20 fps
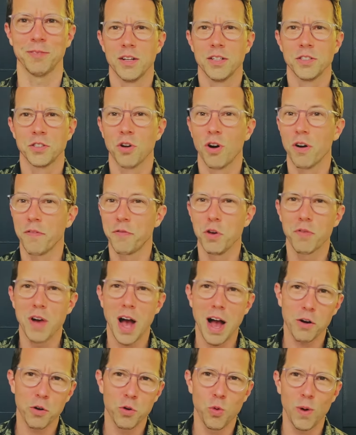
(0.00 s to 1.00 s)
So if you've
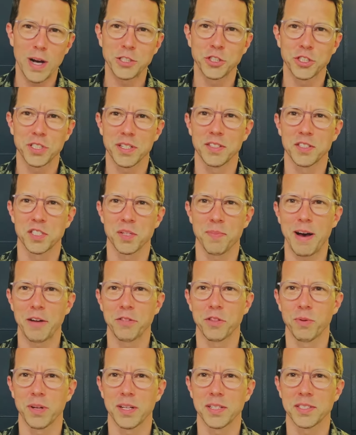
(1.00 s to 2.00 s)
got questions about
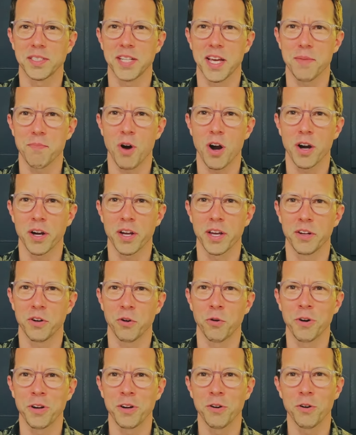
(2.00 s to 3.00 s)
the real estate market,
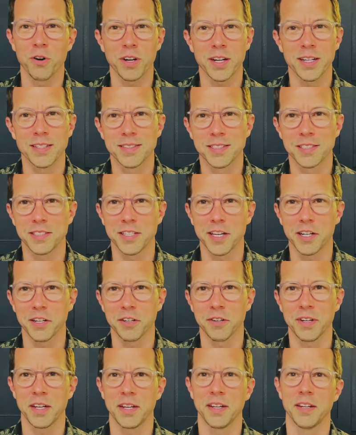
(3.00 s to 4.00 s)
or you're
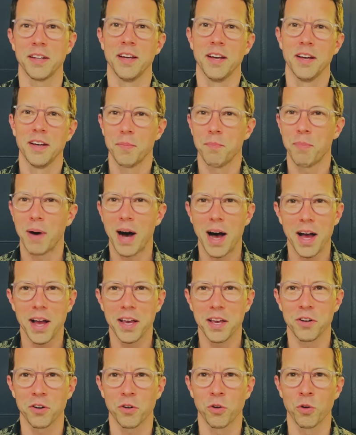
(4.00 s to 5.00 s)
considering
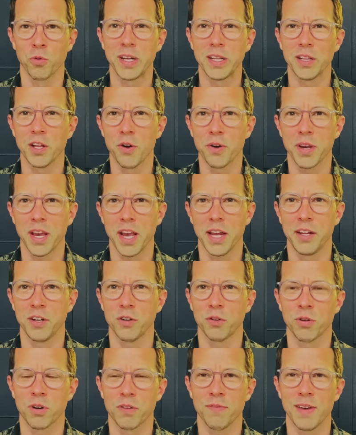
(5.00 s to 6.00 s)
buying or relocating
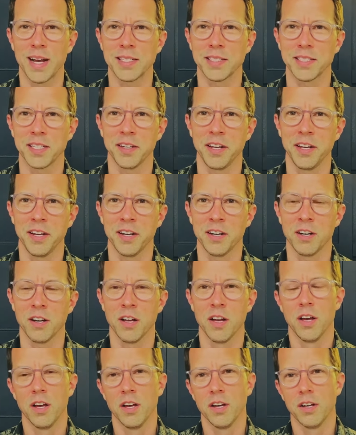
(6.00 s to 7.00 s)
or investing here,
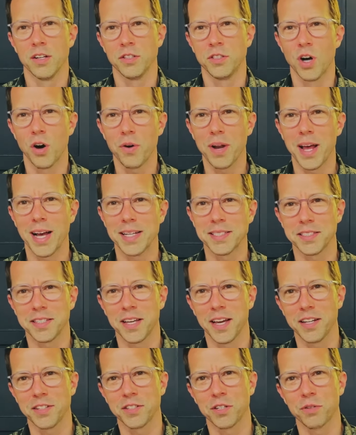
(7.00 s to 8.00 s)
don't
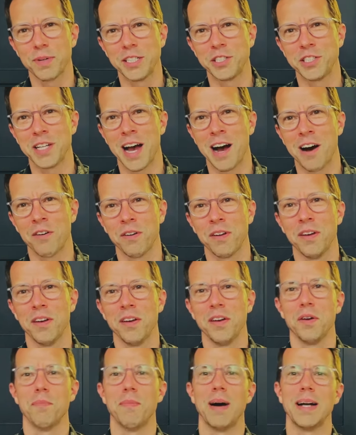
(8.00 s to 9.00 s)
hesitate to reach out.
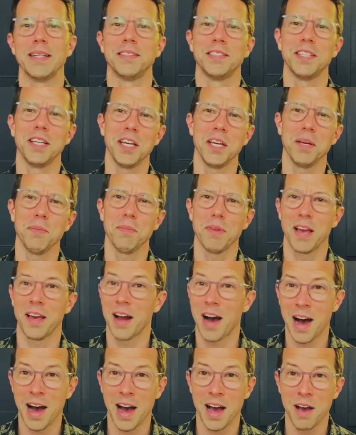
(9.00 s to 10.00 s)
My team and
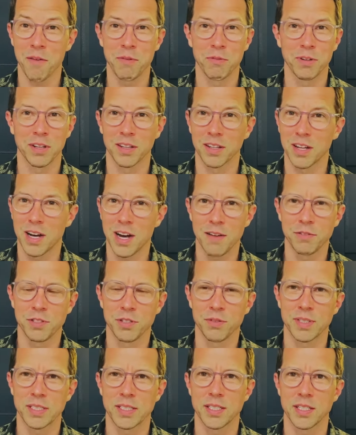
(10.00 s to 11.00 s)
I, we would love
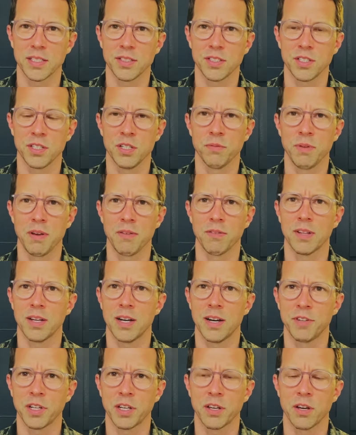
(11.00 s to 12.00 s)
to assist you. We would
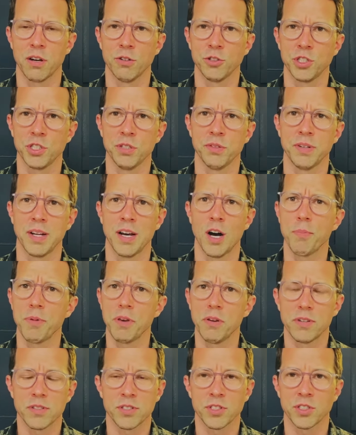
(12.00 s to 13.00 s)
love to coach you and help
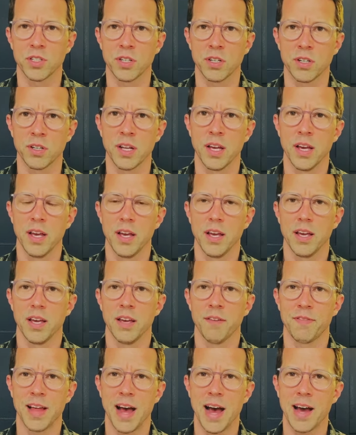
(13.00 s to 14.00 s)
you discern
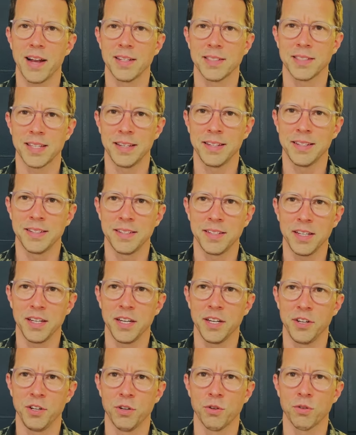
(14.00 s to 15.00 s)
if that is
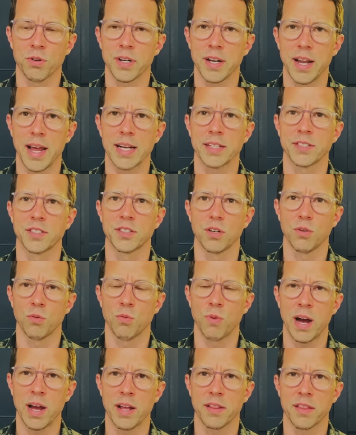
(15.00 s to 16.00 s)
indeed your next
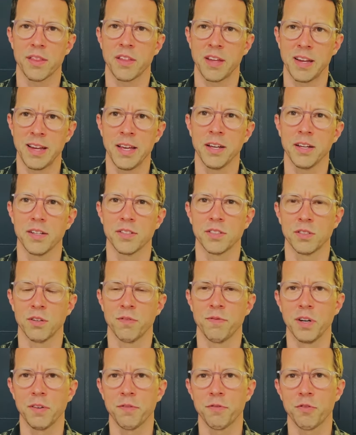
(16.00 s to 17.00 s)
right thing. So
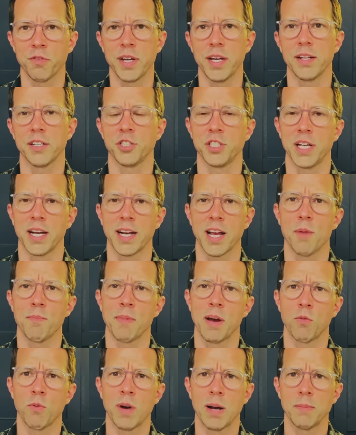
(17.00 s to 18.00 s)
feel free to check out
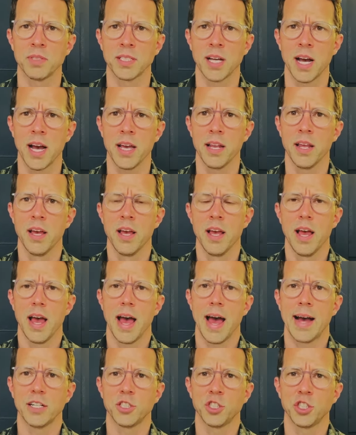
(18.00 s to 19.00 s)
my website
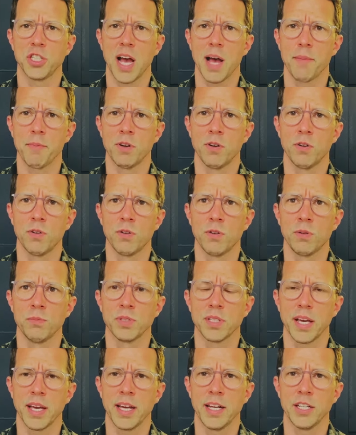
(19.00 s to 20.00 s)
at Chapman
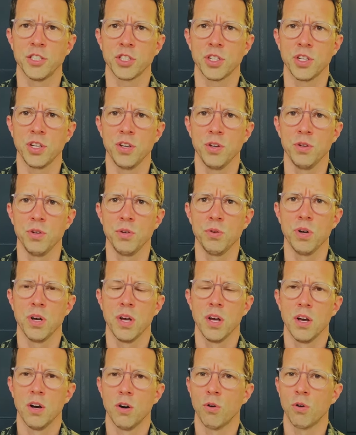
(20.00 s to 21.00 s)
Homes HQ,
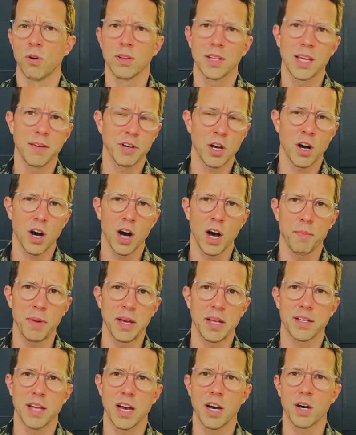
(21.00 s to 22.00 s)
or leave a
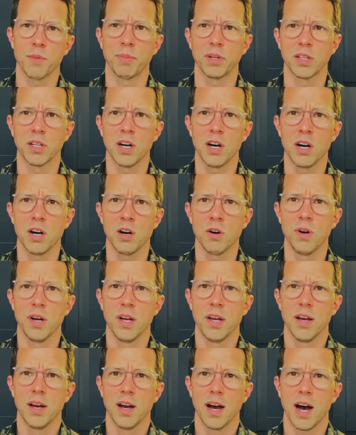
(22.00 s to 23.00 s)
comment down below.
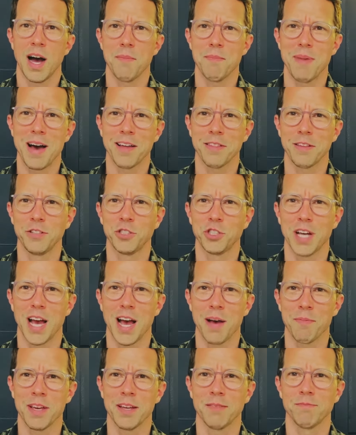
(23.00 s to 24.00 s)
I'm Matthew
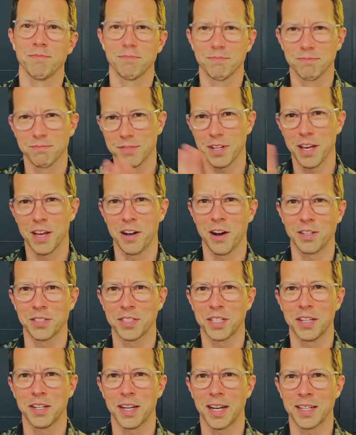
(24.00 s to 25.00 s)
Chapman, and I'll
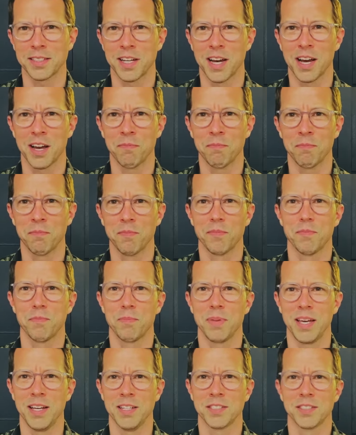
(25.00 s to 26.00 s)
see you next time.
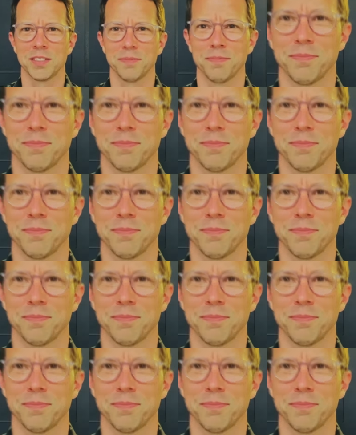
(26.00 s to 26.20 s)
Peace.